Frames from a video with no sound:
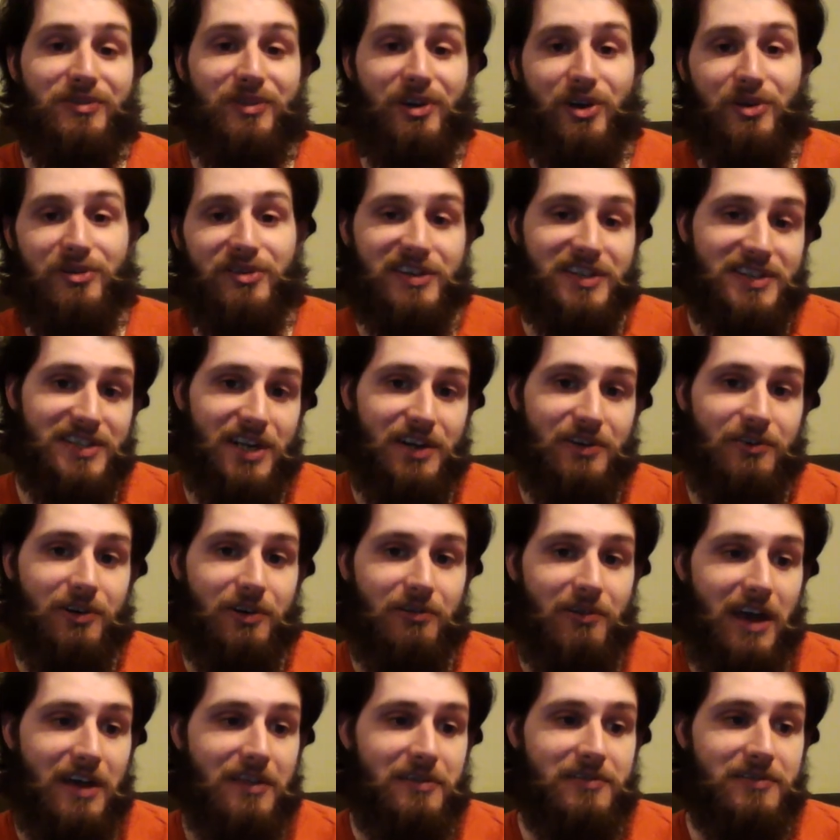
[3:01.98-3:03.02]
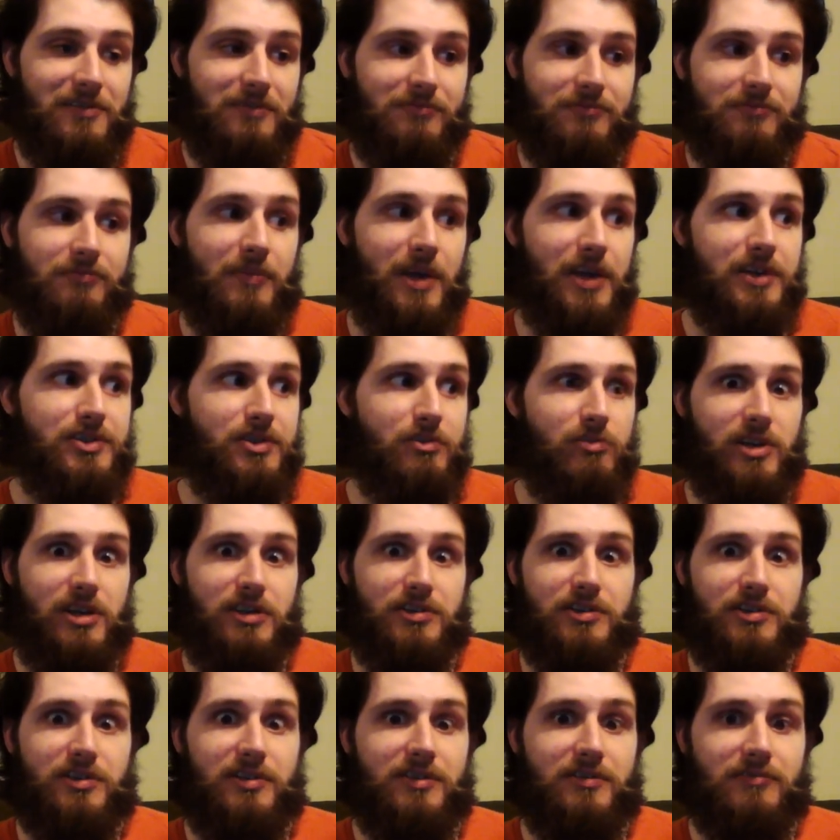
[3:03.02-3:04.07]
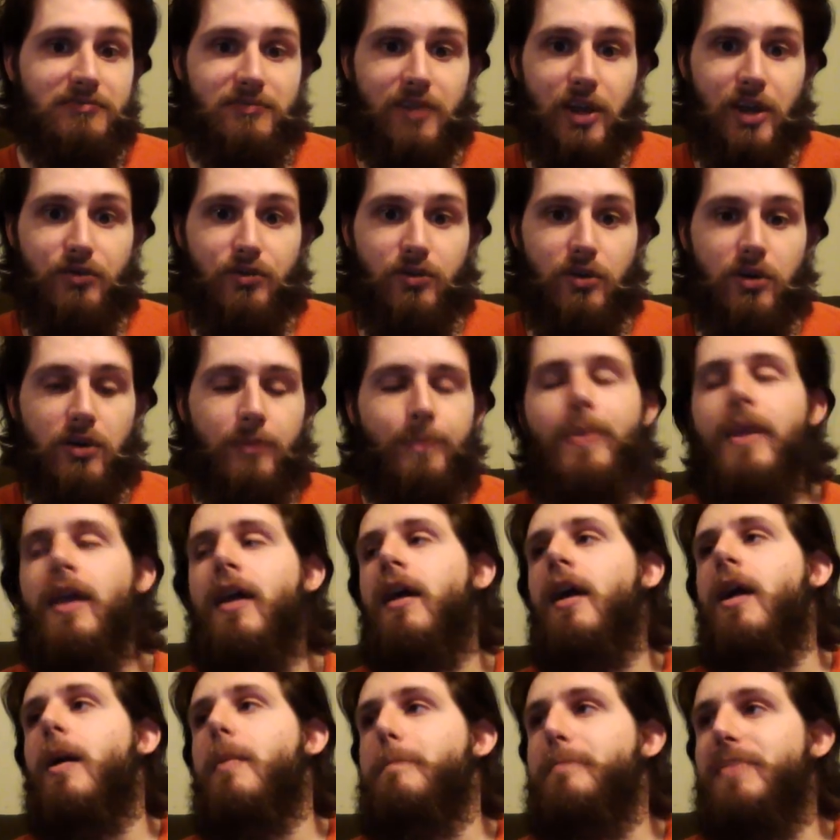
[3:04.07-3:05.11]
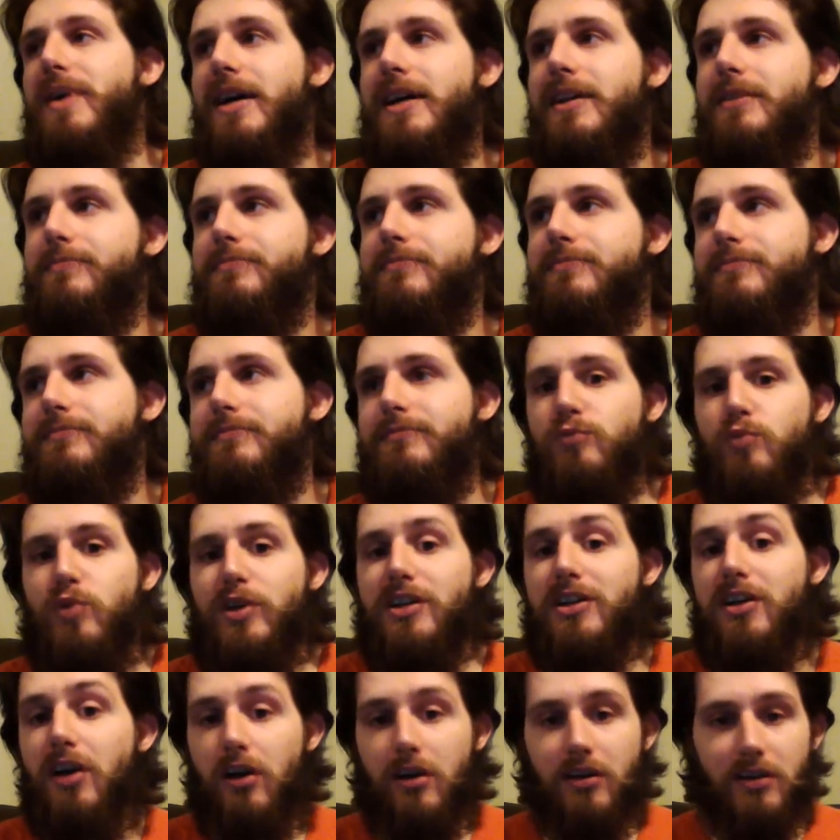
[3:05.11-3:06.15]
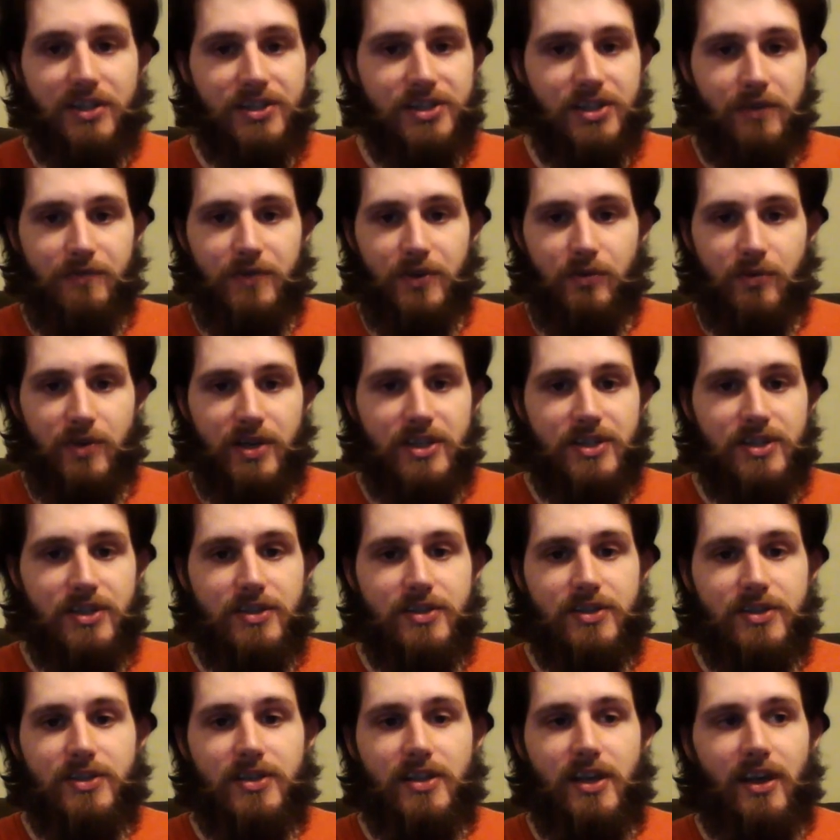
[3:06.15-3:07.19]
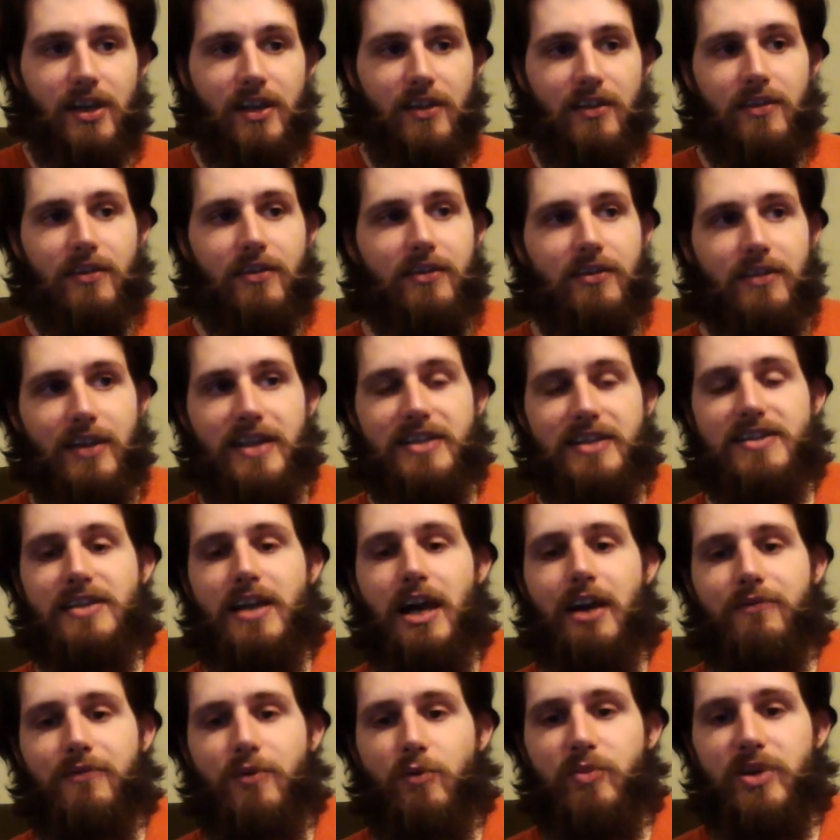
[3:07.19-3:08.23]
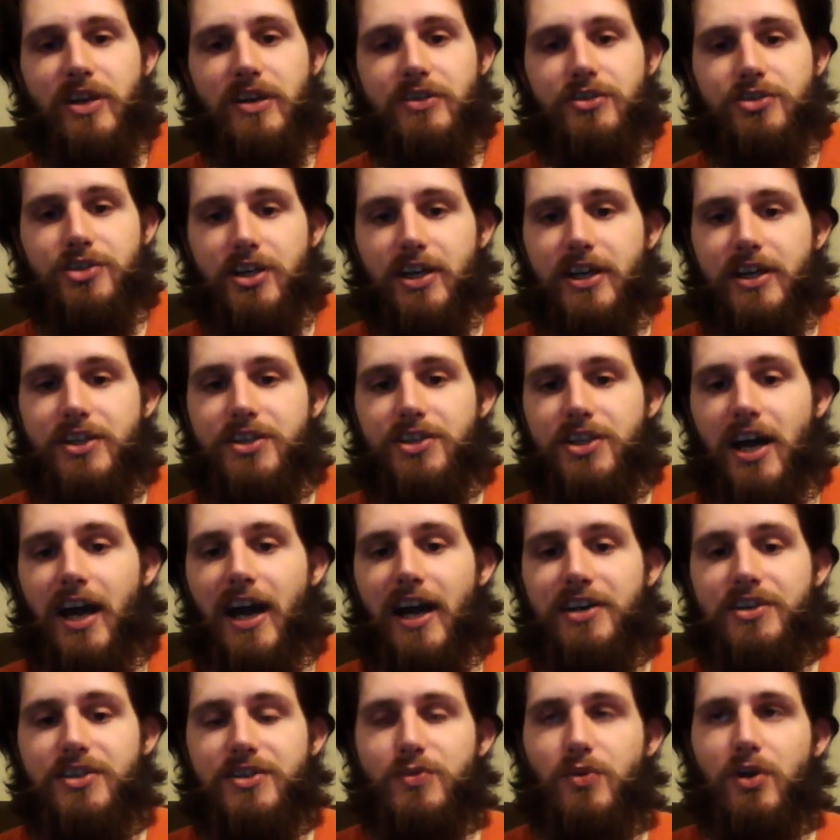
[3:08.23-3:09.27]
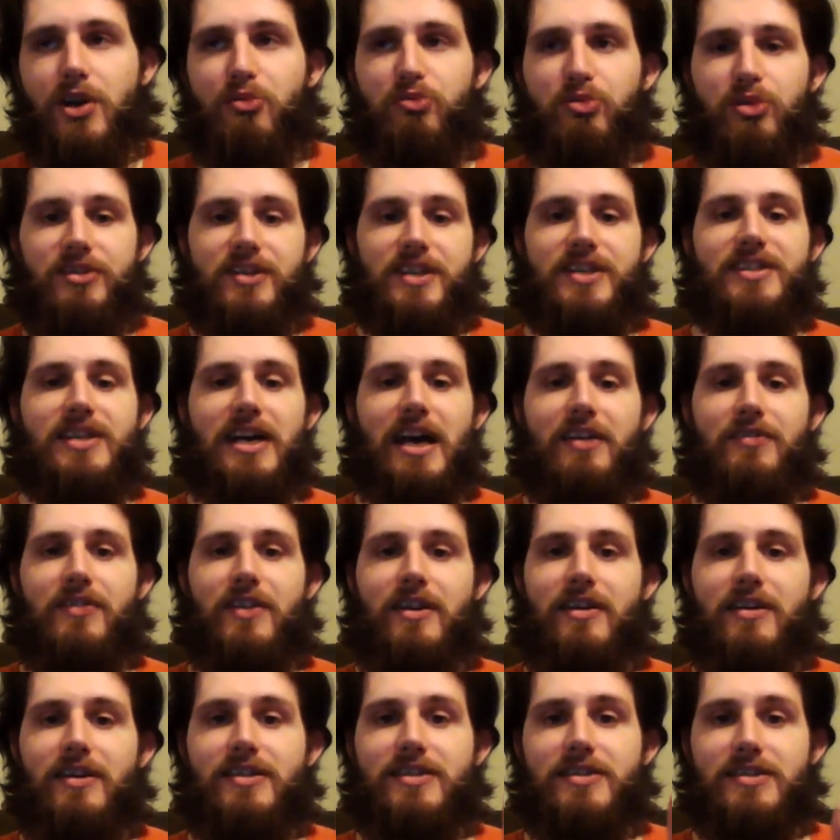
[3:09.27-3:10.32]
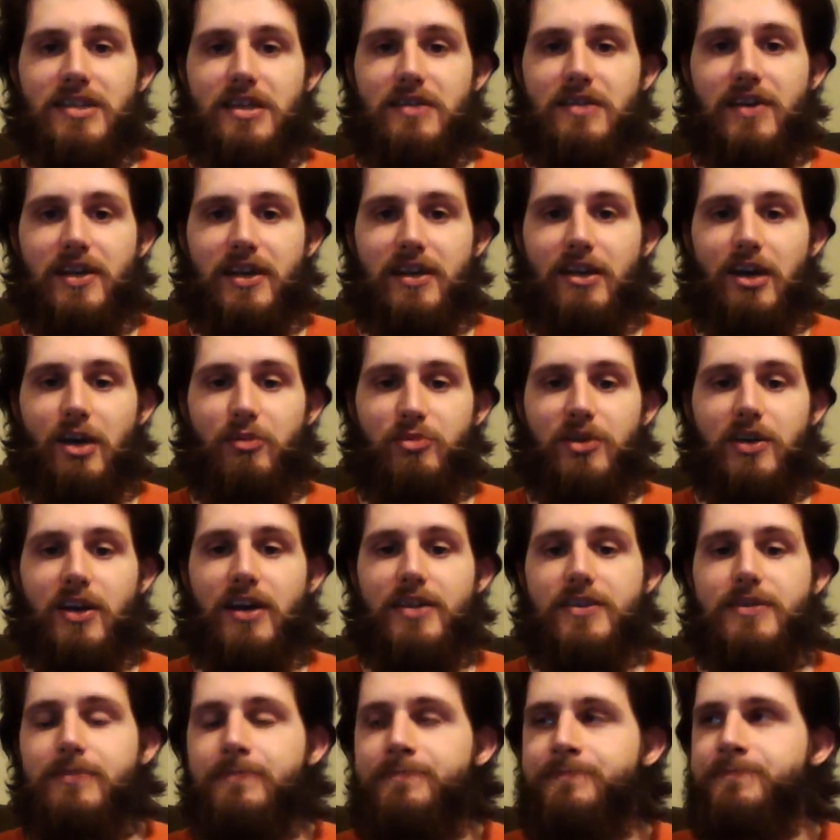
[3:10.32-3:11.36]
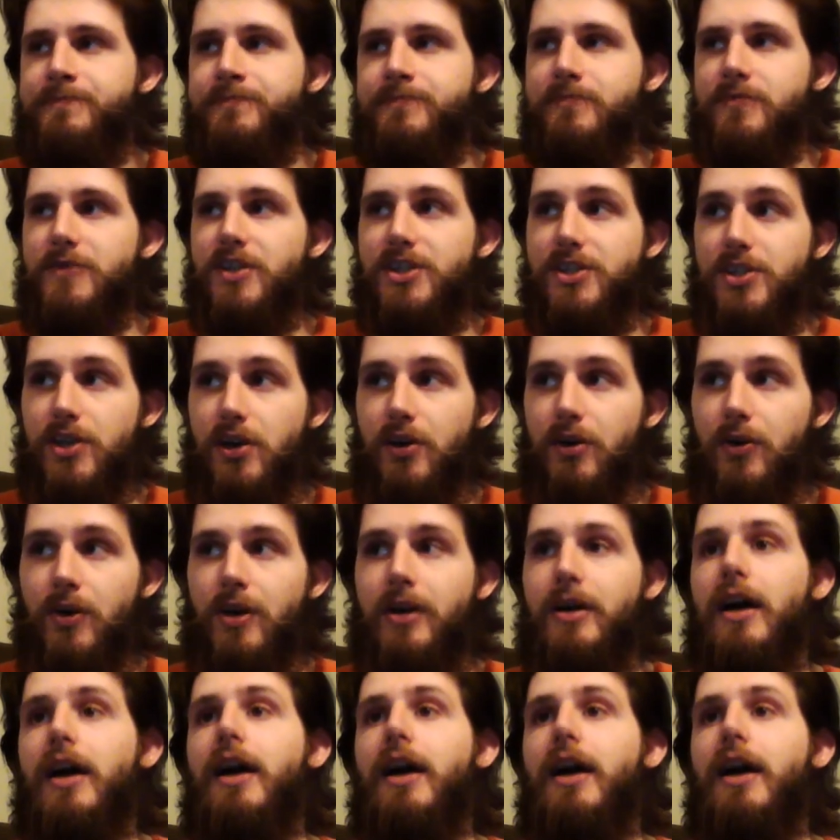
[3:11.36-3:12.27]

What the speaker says: growth, etc., rather than masturbation and control. But regardless of your reasons, that's not for me to judge. I just want to put this out there and see if I can help you guys. So,